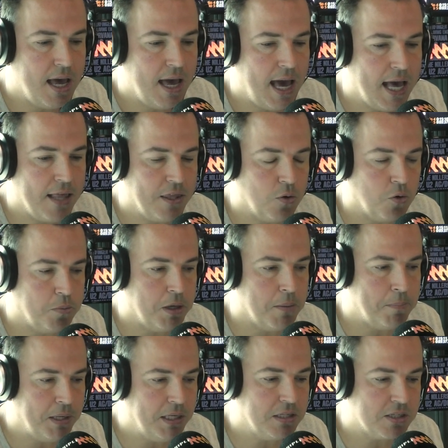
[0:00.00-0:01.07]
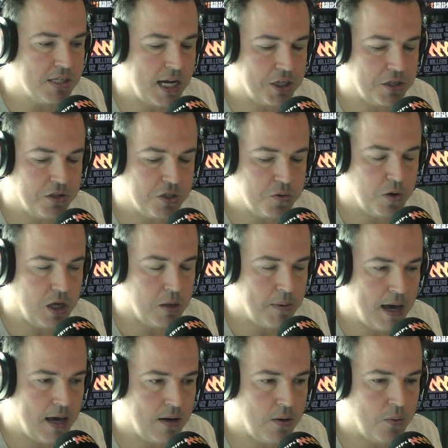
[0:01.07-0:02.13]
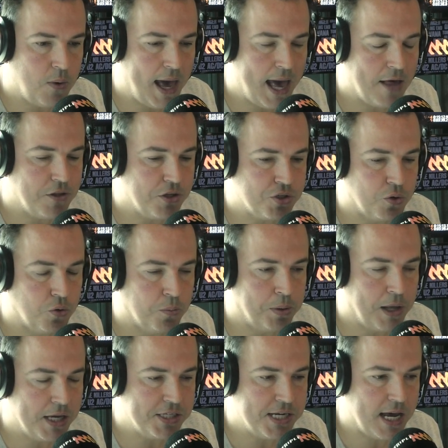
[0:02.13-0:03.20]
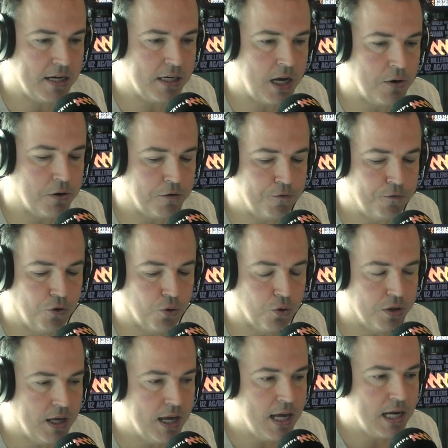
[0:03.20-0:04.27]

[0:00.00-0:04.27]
and there will be a big discussion this week about how this all plays out going forward.